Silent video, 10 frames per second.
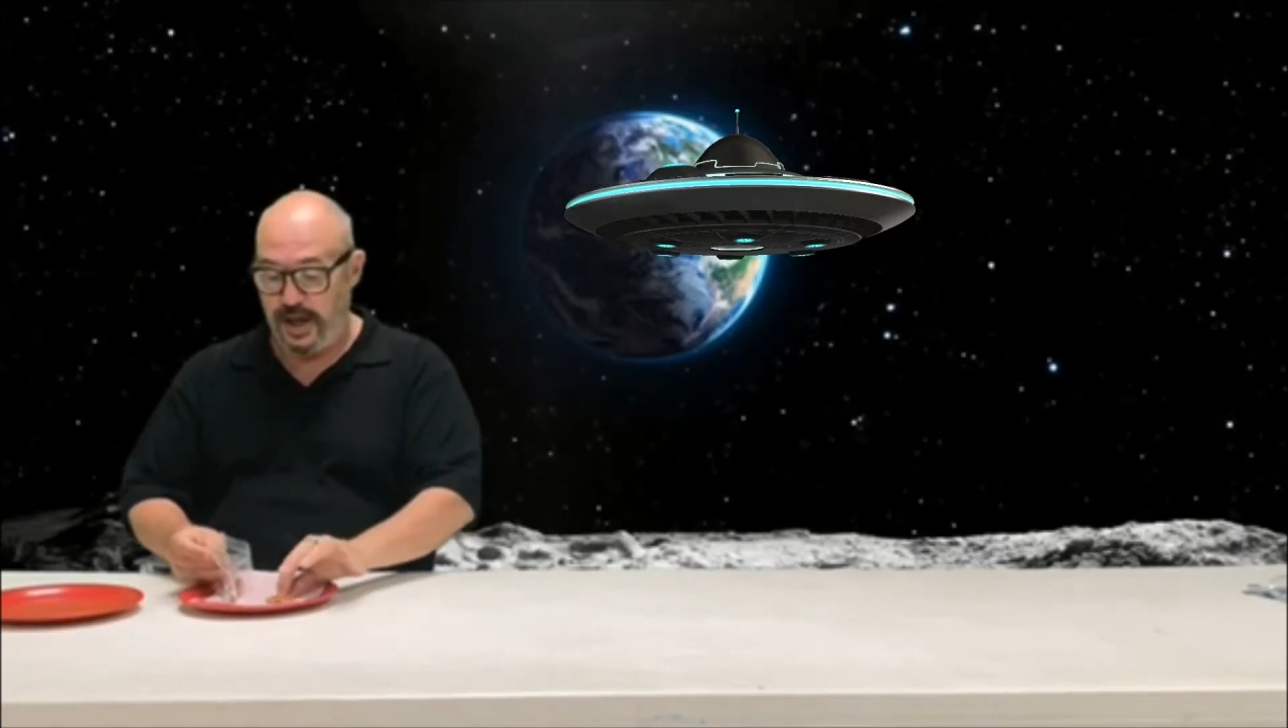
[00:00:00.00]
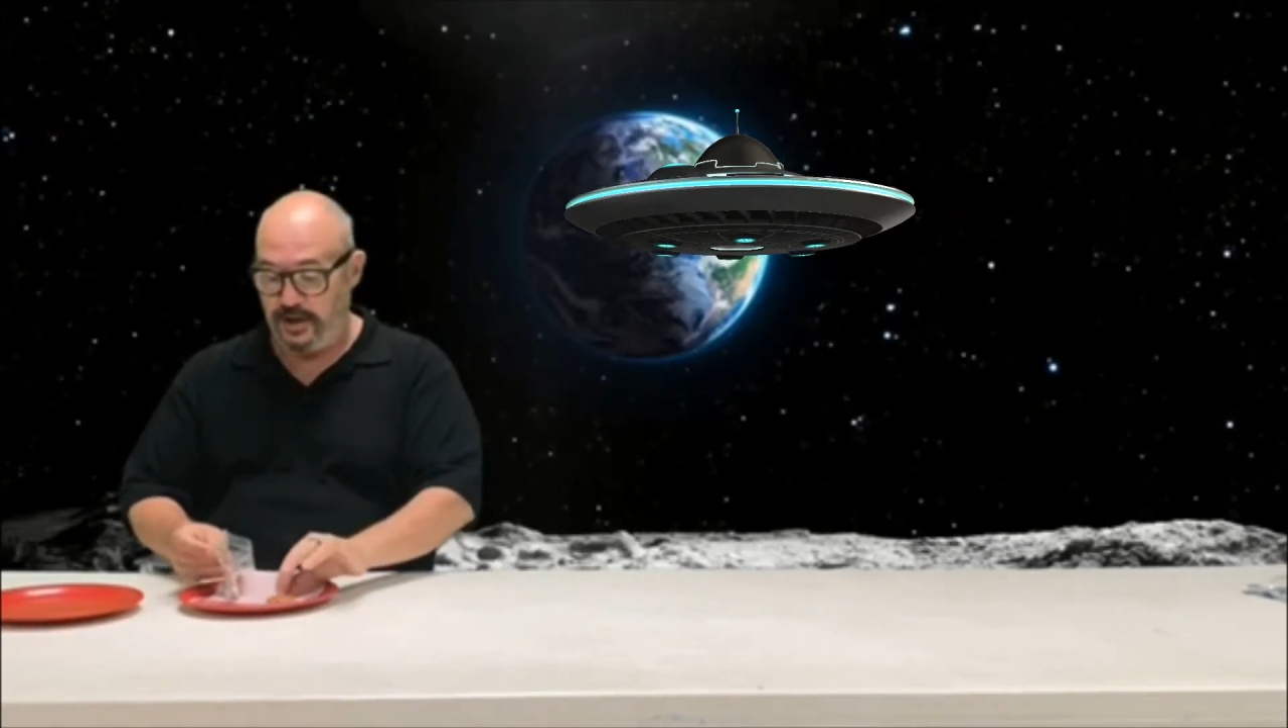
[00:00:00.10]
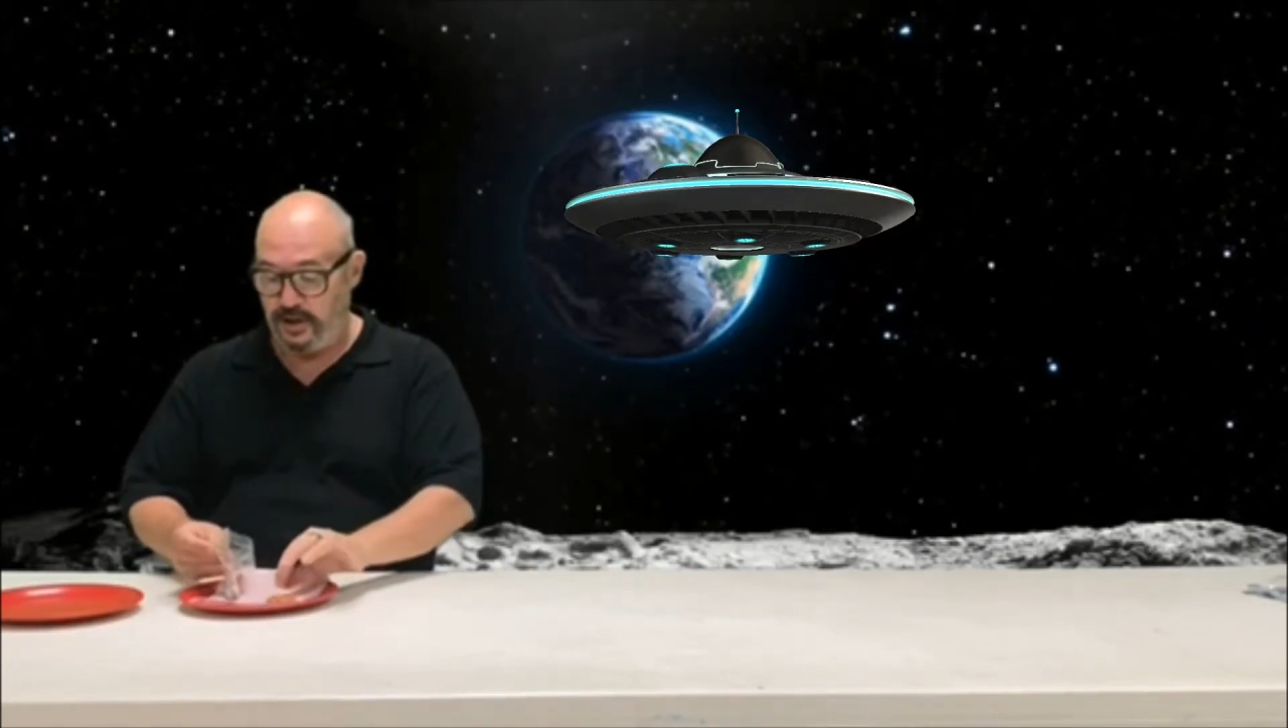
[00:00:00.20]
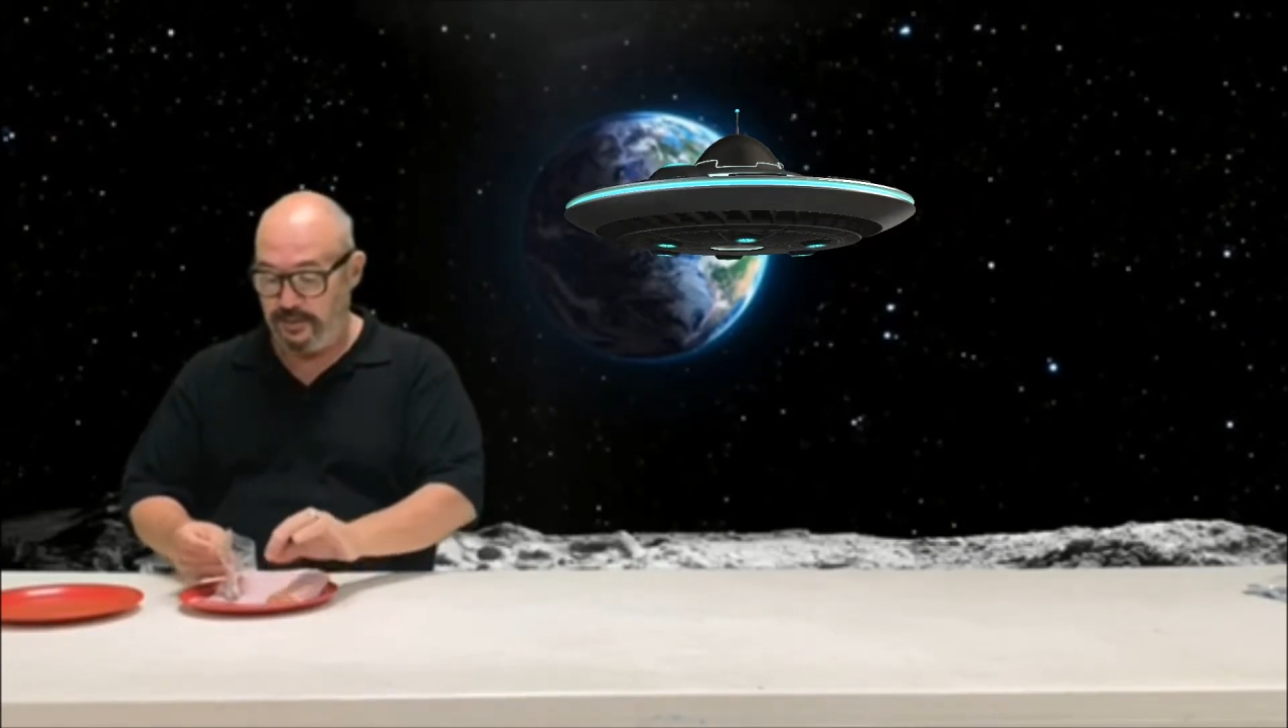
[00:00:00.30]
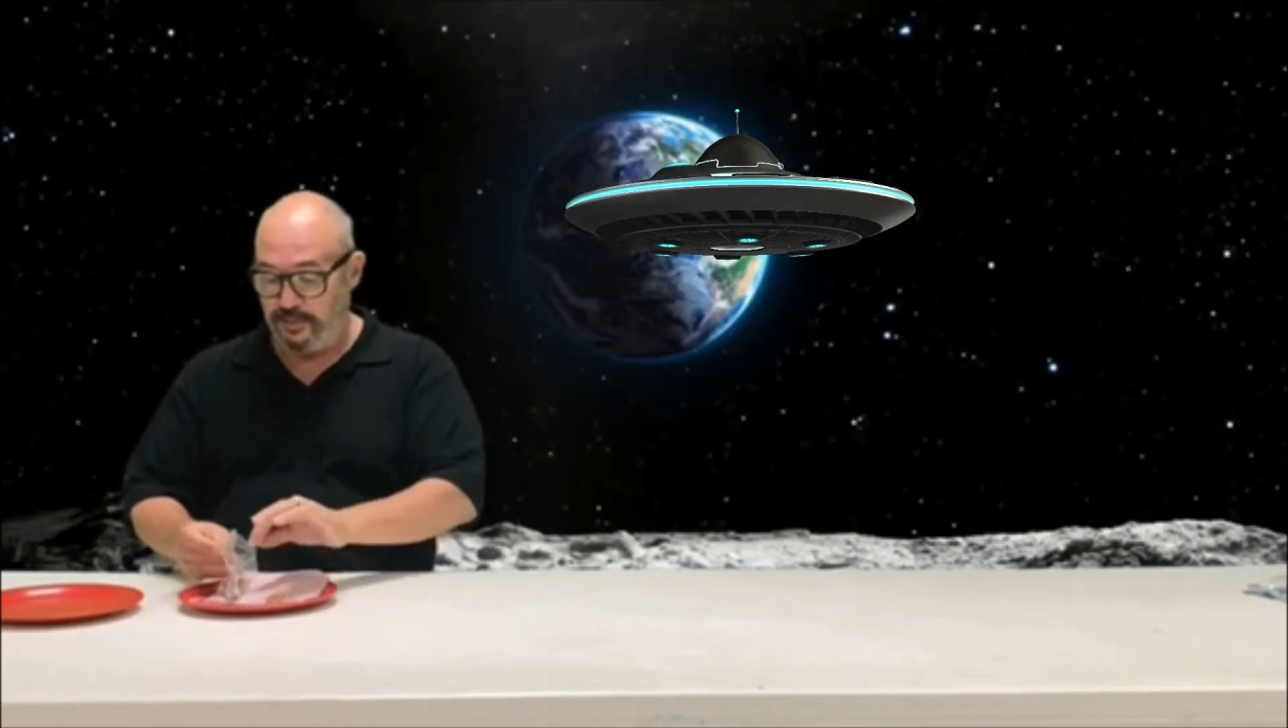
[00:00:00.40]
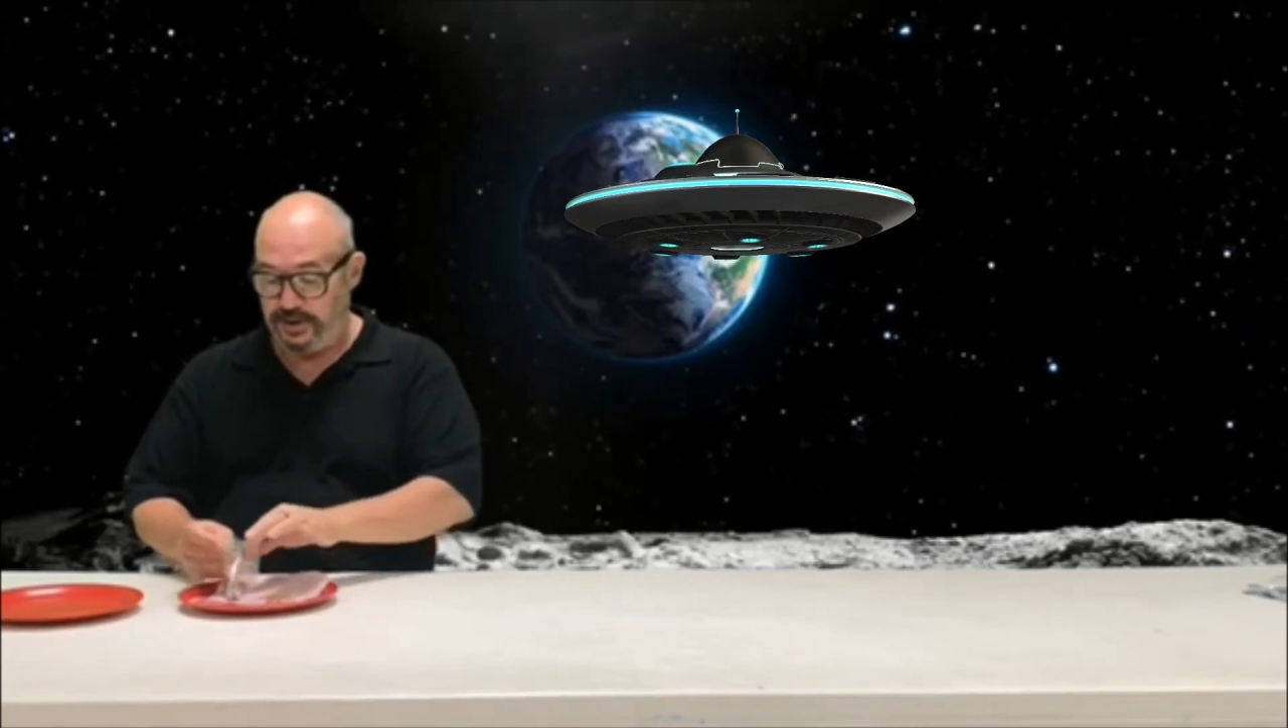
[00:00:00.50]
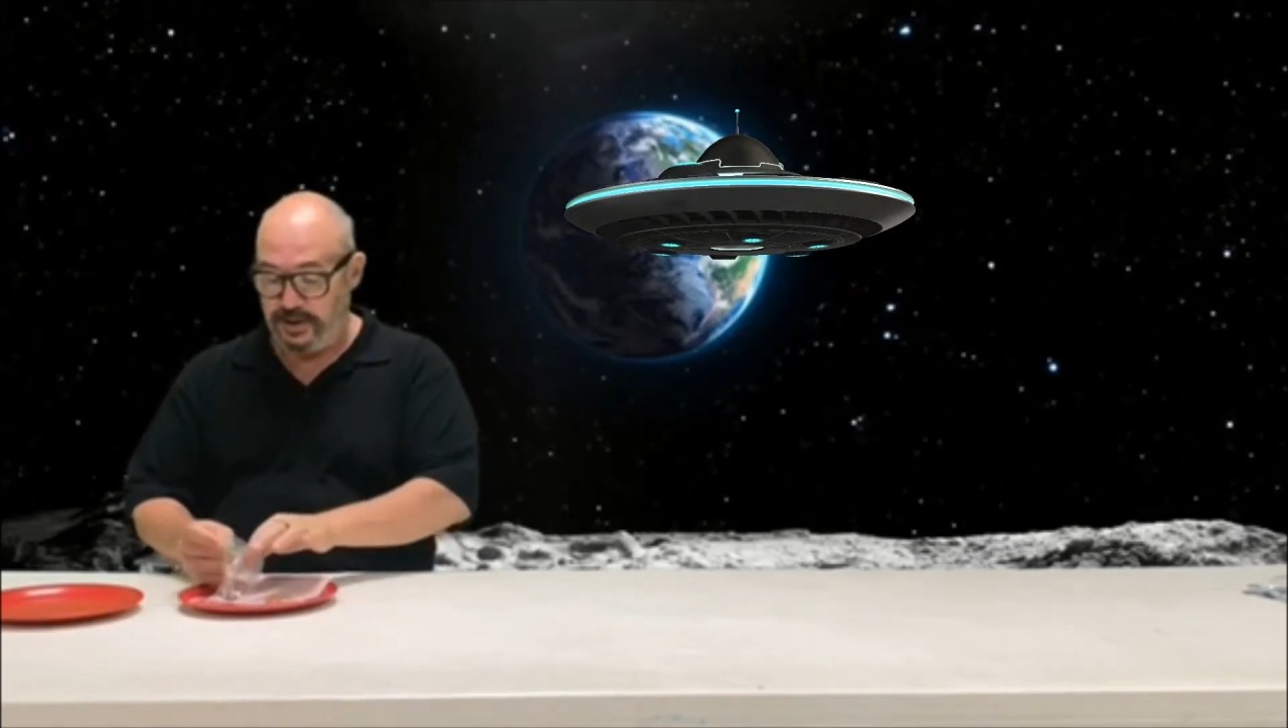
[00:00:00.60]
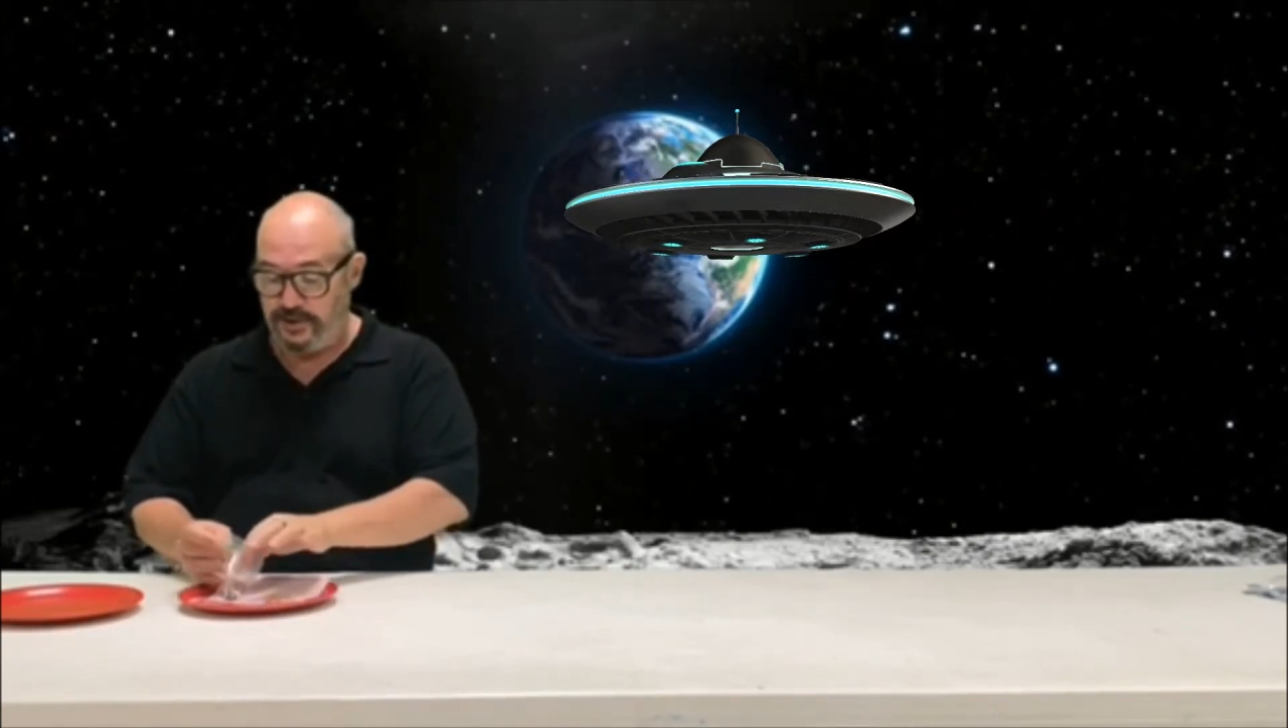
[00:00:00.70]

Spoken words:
and you're gonna put the